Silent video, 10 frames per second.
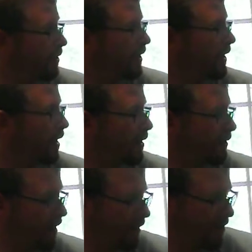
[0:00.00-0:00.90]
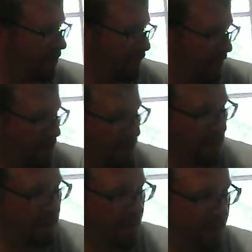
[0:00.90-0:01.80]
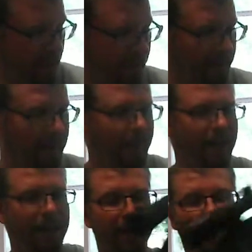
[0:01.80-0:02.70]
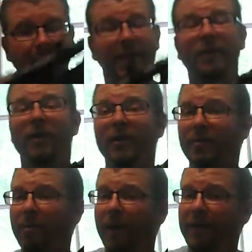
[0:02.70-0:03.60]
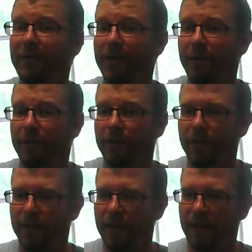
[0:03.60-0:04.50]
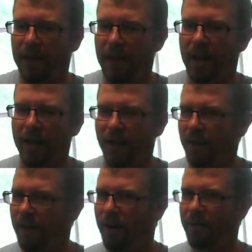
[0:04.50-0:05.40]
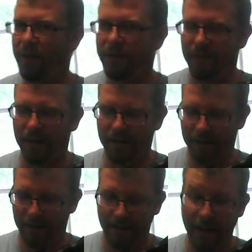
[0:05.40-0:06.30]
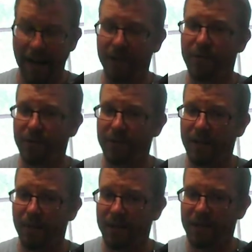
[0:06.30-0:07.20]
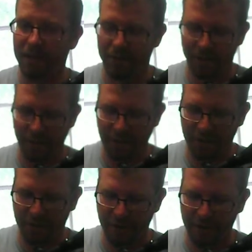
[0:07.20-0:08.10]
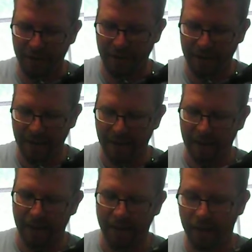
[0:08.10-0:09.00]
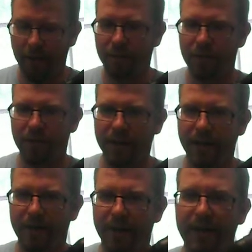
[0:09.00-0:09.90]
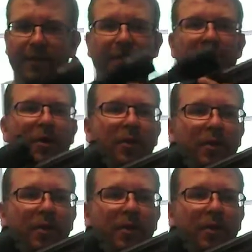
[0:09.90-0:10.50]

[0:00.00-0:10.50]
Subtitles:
on the other end of the spectrum, a Remington 783 as far as price goes. Love this gun. Outshoots that Winchester I just showed you. Love the trigger. This is a youth